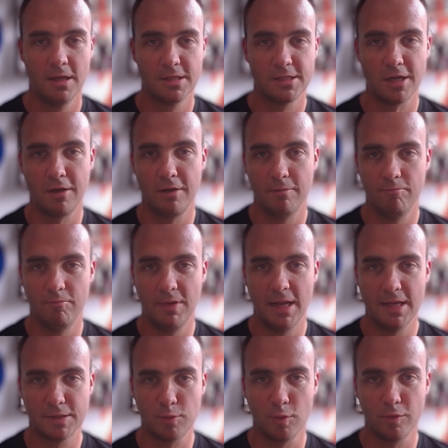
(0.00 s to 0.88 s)
So
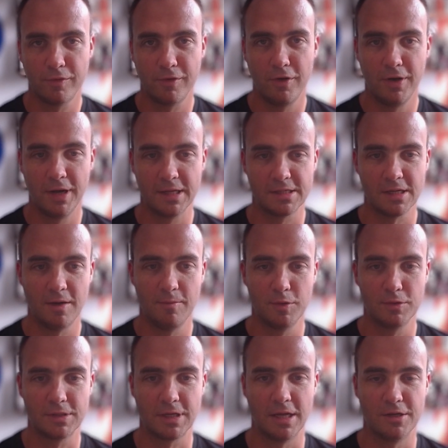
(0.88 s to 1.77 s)
let's walk through an
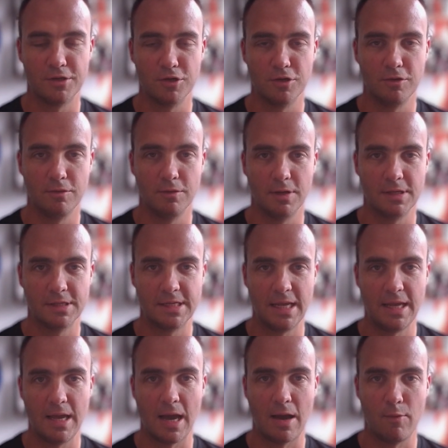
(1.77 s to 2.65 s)
example schedule and
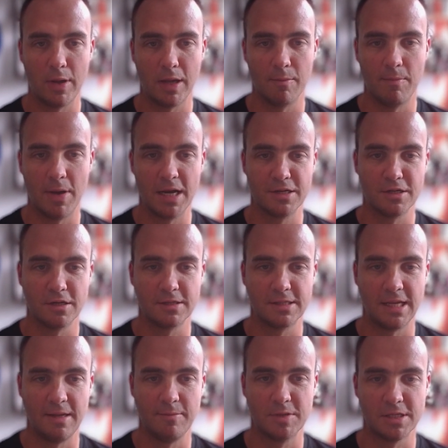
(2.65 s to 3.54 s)
see how we can manage our
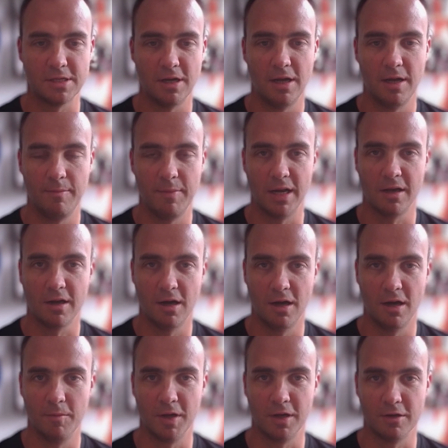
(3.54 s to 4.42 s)
team's time in a
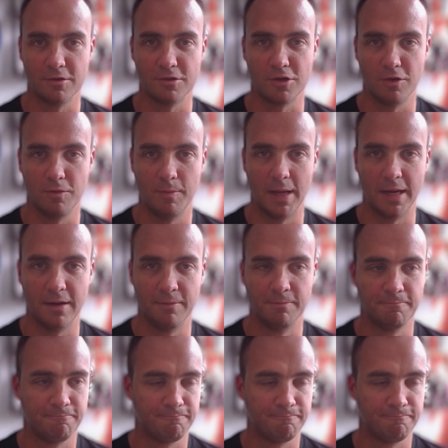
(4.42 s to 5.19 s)
calm and controlled manner.